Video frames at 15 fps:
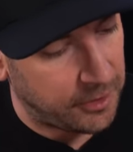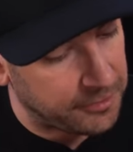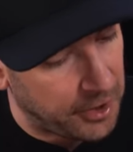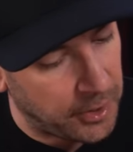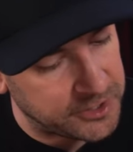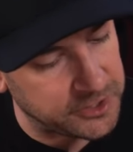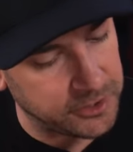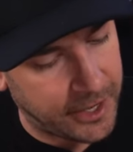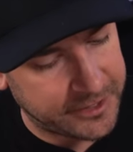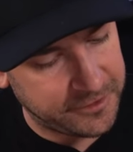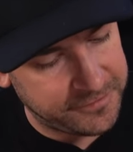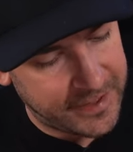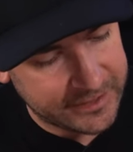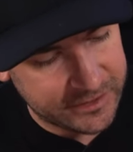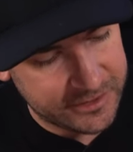Although I do like the
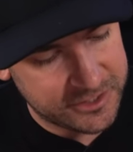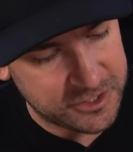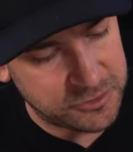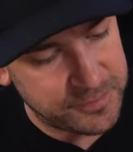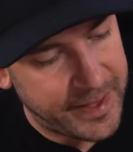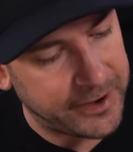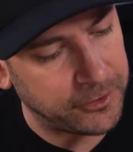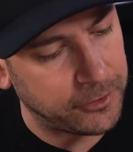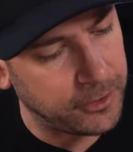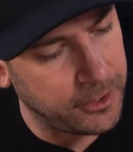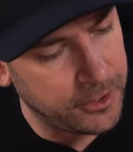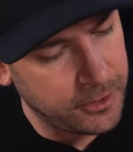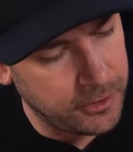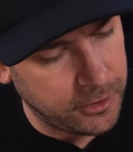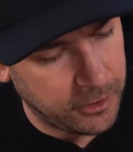fact that this is metal
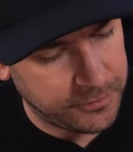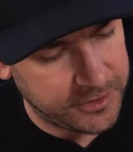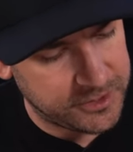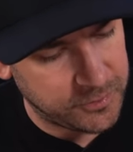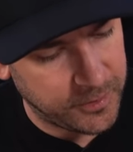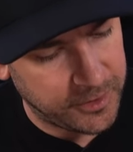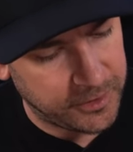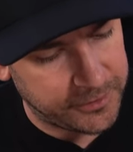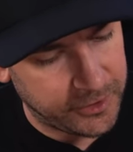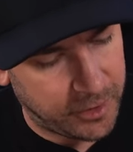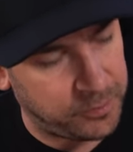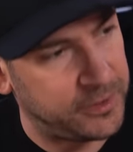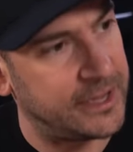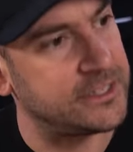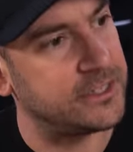on this wheel and
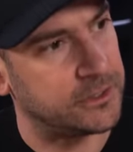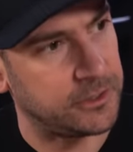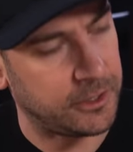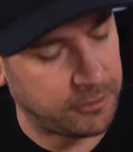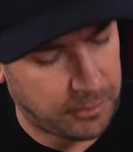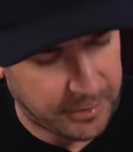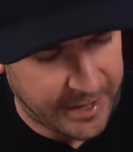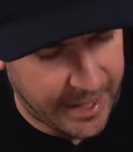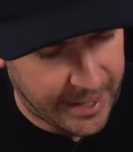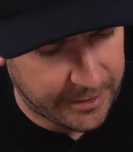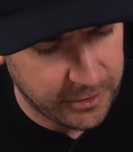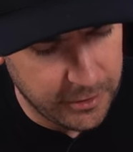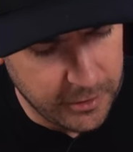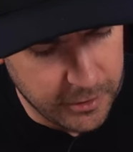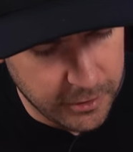not plastic like what we had
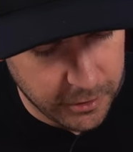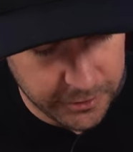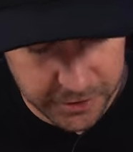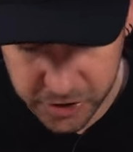on